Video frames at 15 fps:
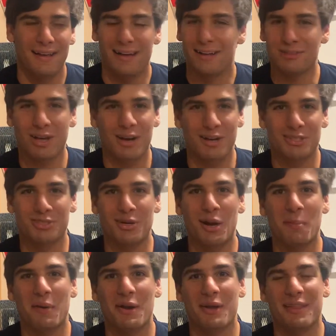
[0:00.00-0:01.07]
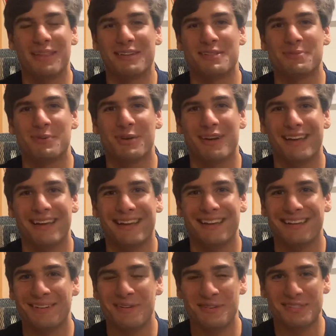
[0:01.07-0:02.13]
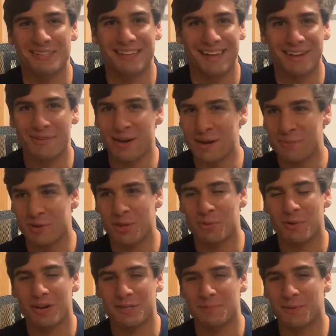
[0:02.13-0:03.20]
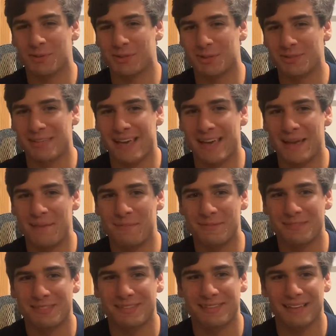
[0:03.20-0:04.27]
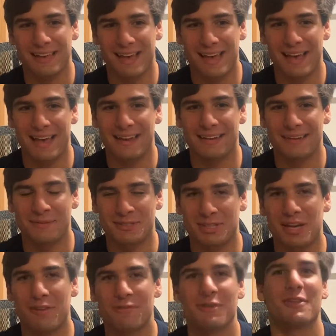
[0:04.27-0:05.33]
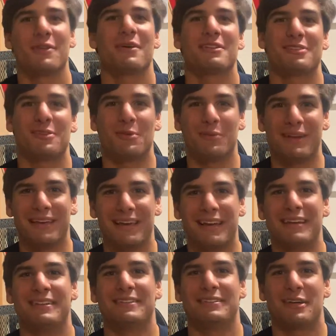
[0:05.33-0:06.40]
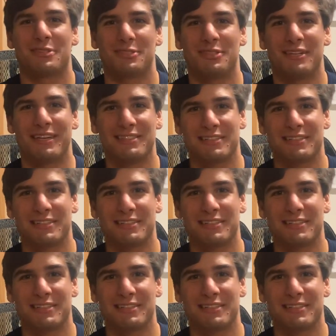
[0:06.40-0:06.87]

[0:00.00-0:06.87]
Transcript: a lot of drama early this morning. It was incredible to watch both those games, and I'm excited for the rest of the weekend. I'll see you guys